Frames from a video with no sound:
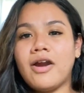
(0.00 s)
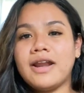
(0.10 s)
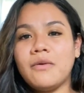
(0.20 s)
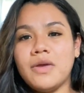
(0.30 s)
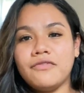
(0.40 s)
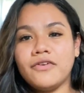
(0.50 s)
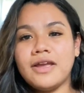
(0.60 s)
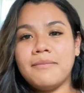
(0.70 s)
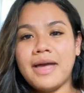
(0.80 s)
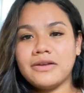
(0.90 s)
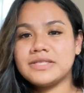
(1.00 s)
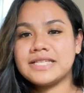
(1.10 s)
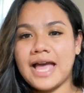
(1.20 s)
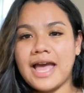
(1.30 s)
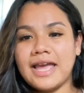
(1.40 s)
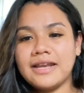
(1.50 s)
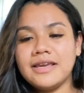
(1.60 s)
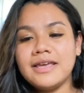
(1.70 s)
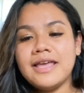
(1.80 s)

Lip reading: and I wait for him outside,